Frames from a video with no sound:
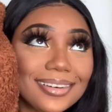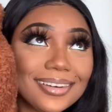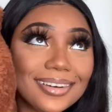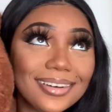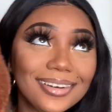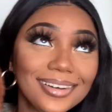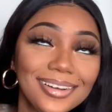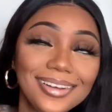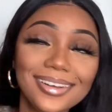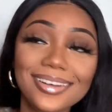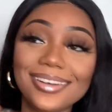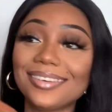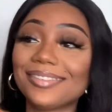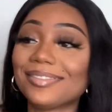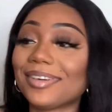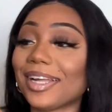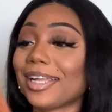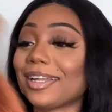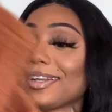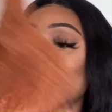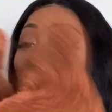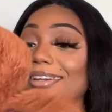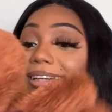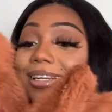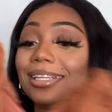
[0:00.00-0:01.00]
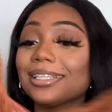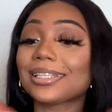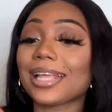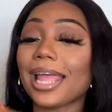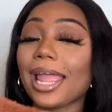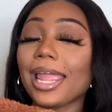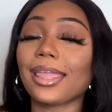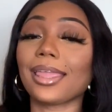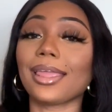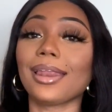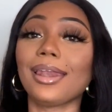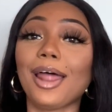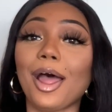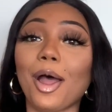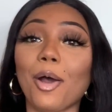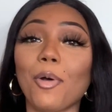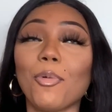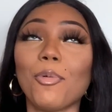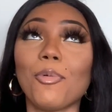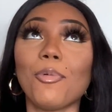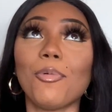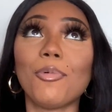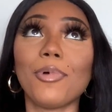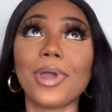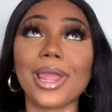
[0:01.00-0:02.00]
Oh my goodness, I cannot
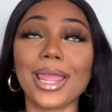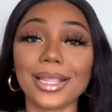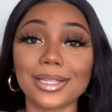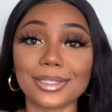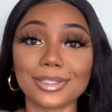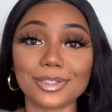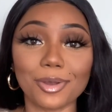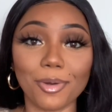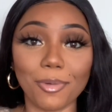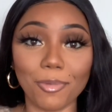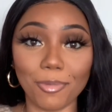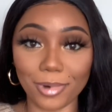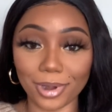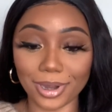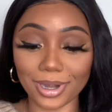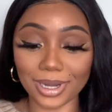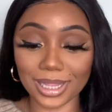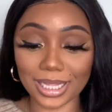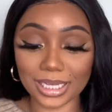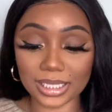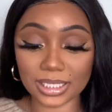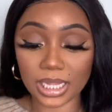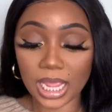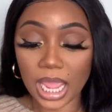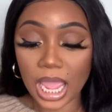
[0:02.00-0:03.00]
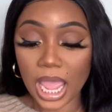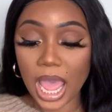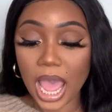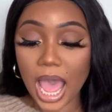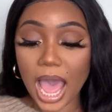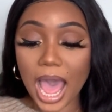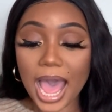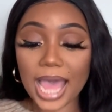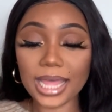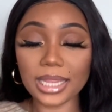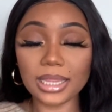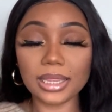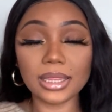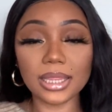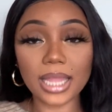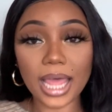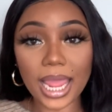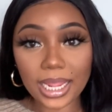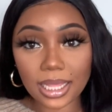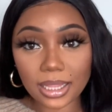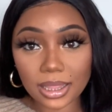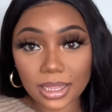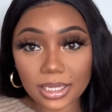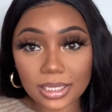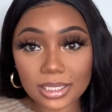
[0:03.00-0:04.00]
wait to wear this. I
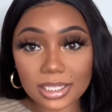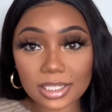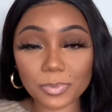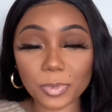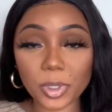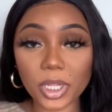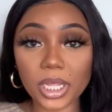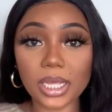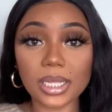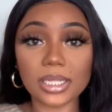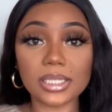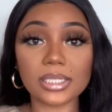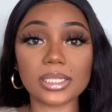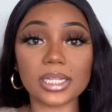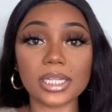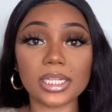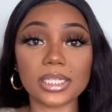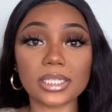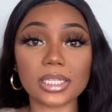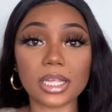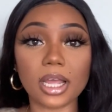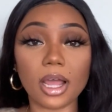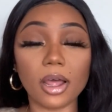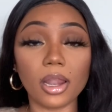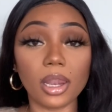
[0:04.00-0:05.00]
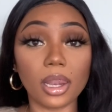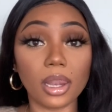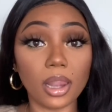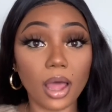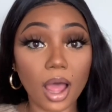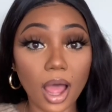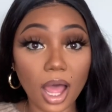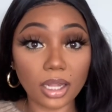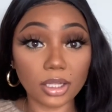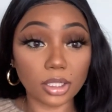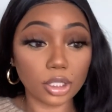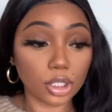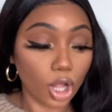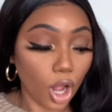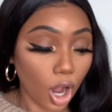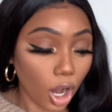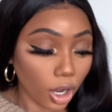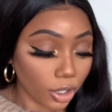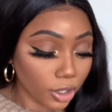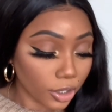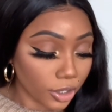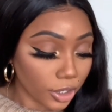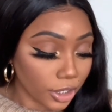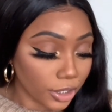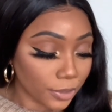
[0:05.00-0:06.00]
like this because it's a lot
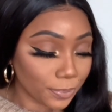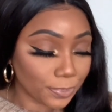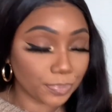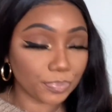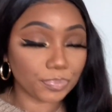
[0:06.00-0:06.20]
longer